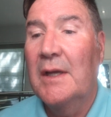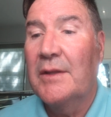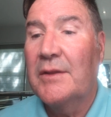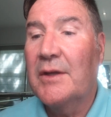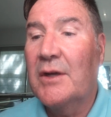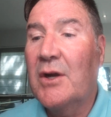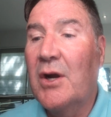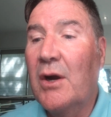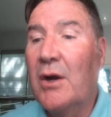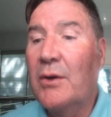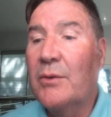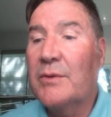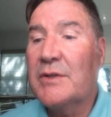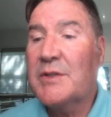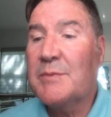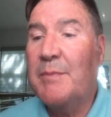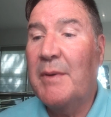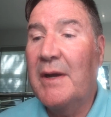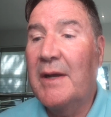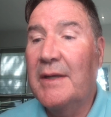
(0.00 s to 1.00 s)
The car
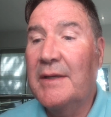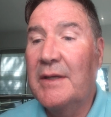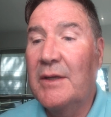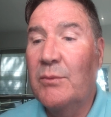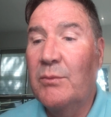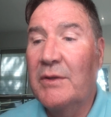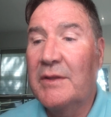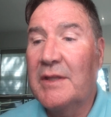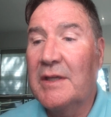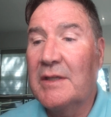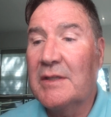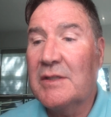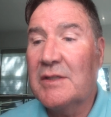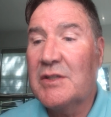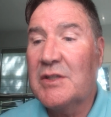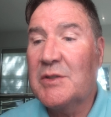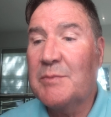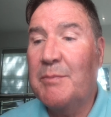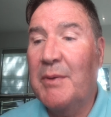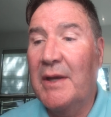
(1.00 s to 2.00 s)
responded with a
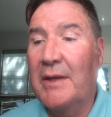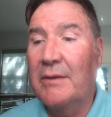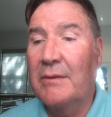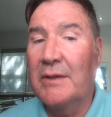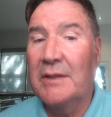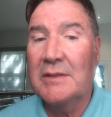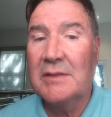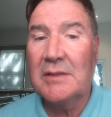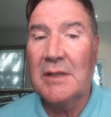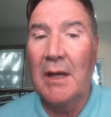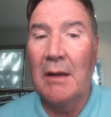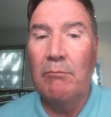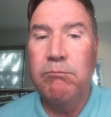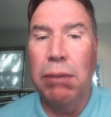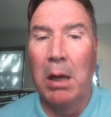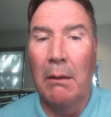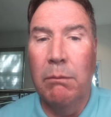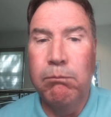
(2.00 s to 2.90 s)
sputtering sound,